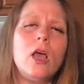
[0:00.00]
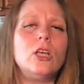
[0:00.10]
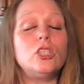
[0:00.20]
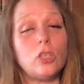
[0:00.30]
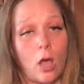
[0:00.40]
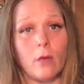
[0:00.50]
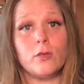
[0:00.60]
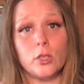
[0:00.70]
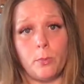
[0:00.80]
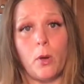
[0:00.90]

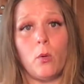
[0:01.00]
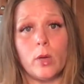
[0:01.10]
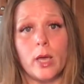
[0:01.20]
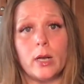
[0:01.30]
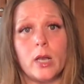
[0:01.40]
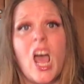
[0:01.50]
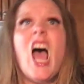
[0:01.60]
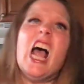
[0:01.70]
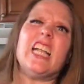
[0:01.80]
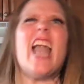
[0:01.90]
Soft-spoken,
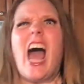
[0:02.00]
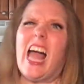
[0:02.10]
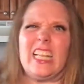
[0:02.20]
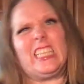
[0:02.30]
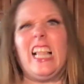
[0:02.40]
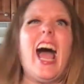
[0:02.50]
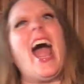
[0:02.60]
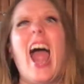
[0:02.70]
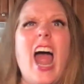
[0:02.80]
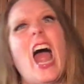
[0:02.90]

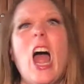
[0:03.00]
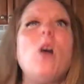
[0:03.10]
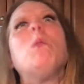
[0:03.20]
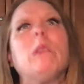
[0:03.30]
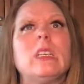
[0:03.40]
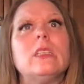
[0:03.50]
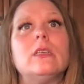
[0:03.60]
loud,